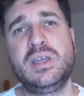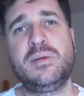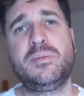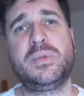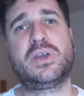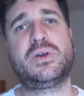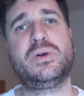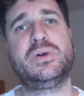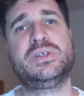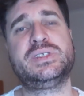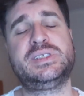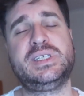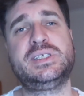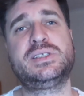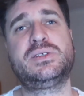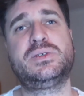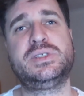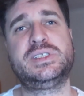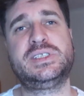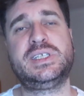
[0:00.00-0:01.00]
because this
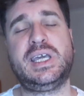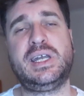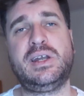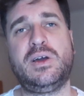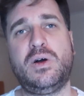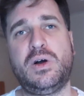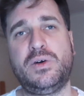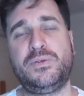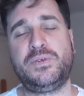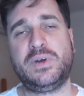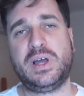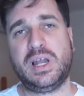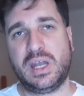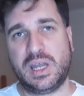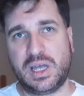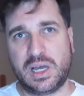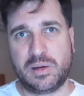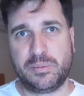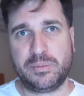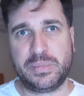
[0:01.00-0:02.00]
could set off
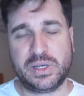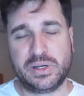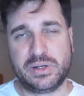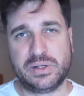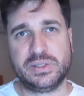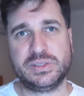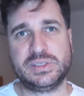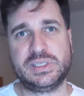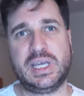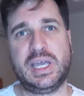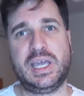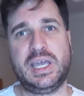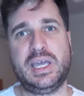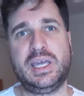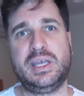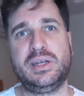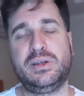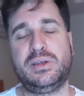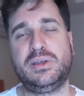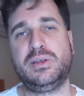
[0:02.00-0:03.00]
alarm bells
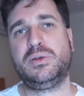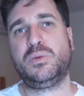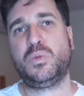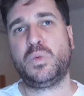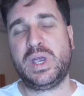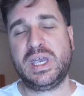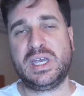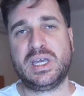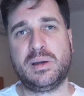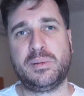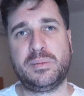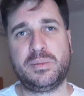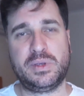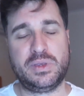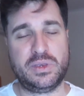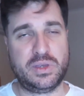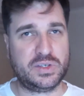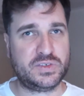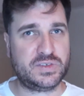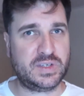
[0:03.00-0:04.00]
and wake up
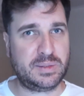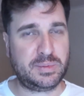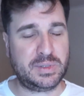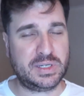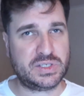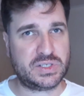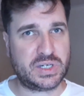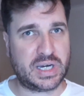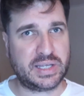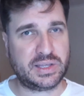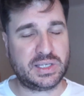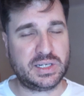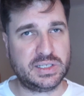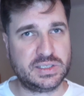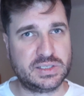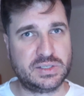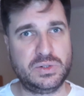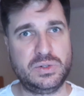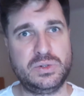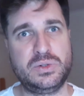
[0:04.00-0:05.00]
the sleeping giant that
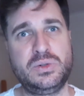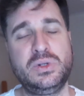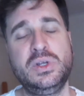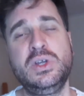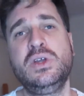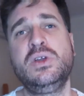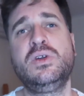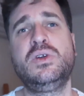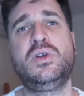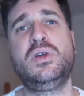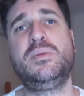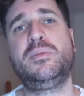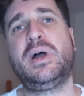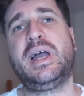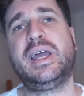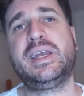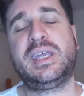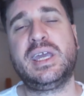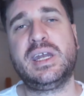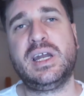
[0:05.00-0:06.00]
is Google, who
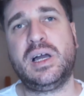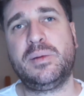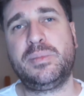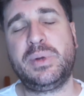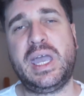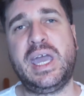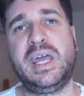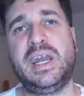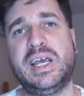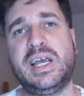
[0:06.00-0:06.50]
might get up and